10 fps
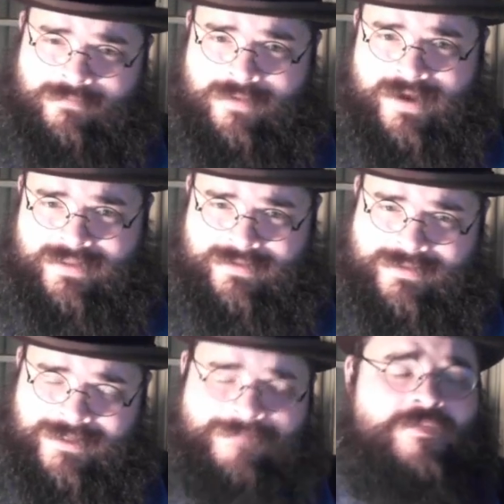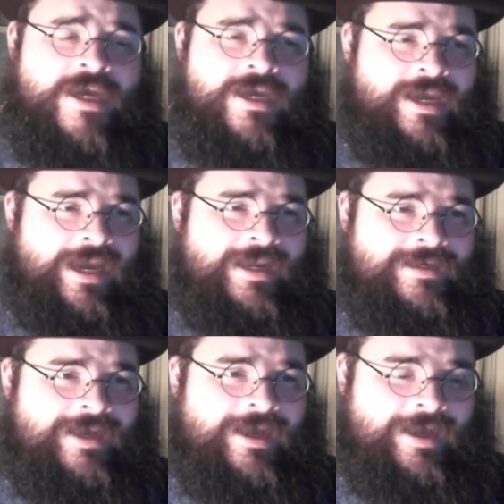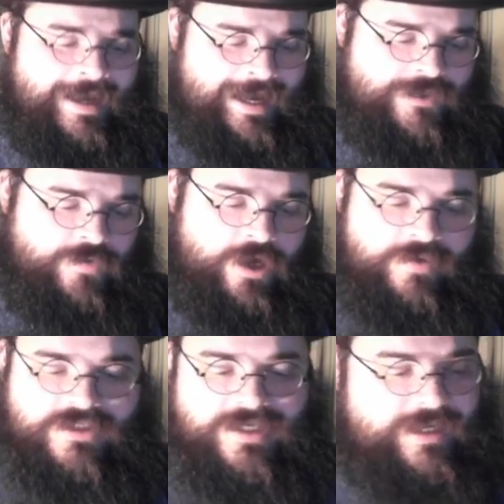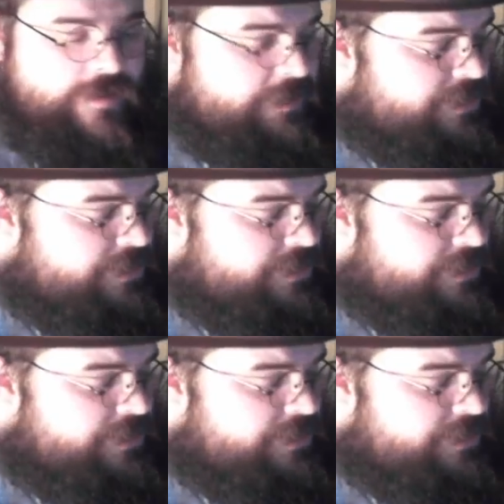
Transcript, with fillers: my math at the time. And uh, as we always say here at